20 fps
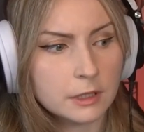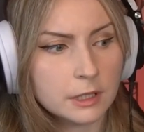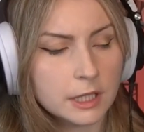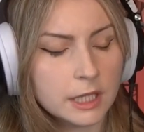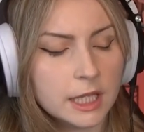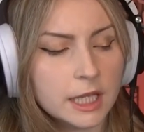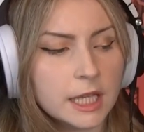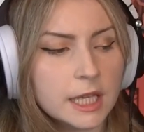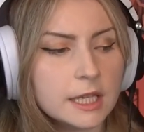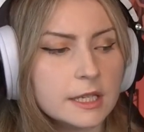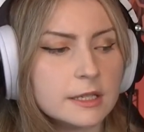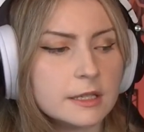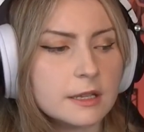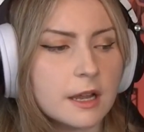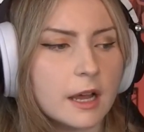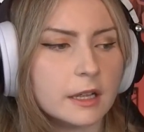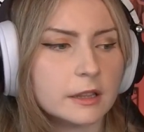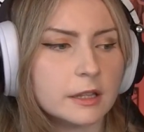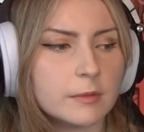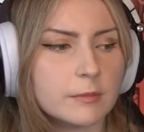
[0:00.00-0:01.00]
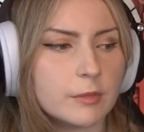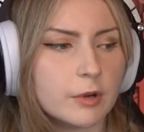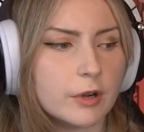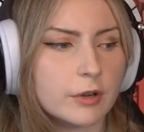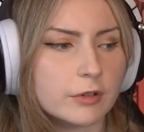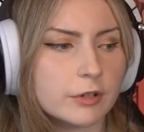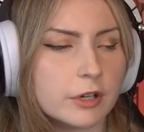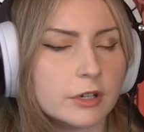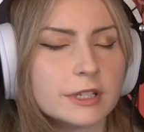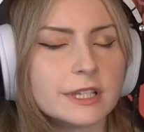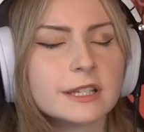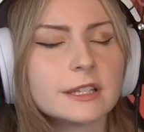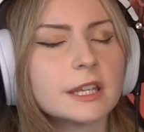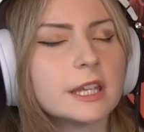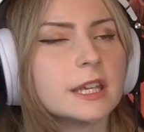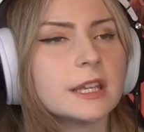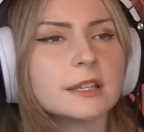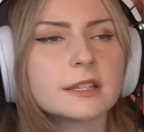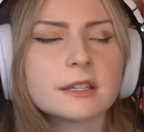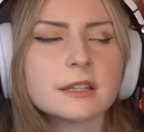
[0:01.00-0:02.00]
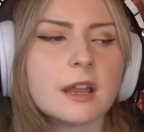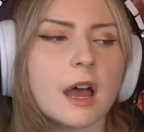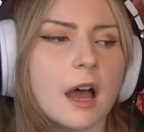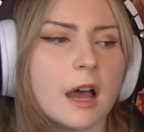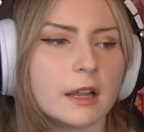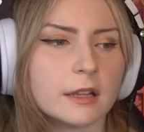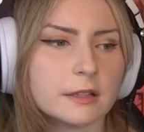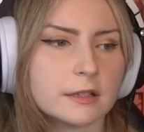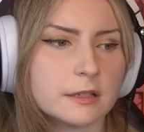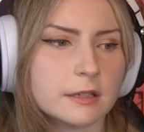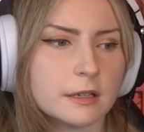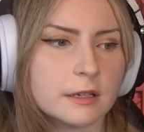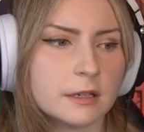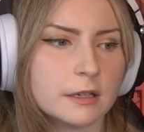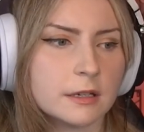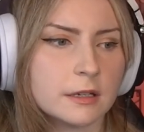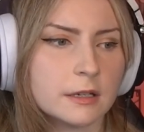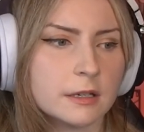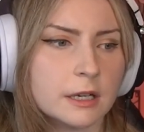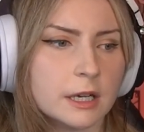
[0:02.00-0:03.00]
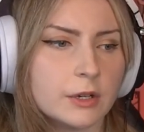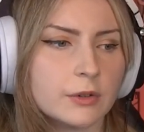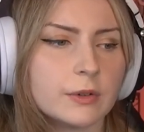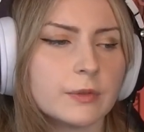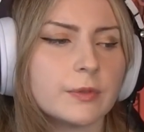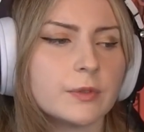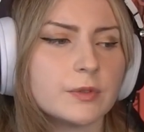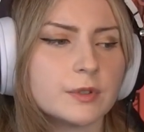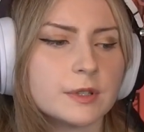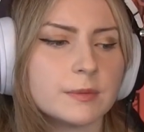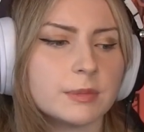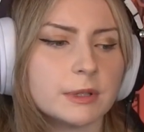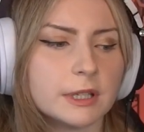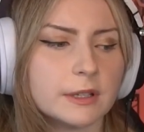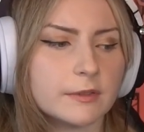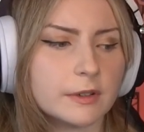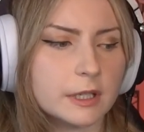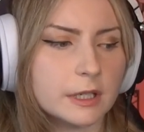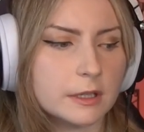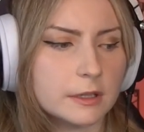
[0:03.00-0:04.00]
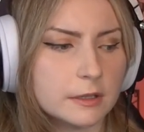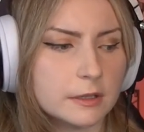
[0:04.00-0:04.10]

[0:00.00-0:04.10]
He is not the murderer. He is not. I refuse to believe it.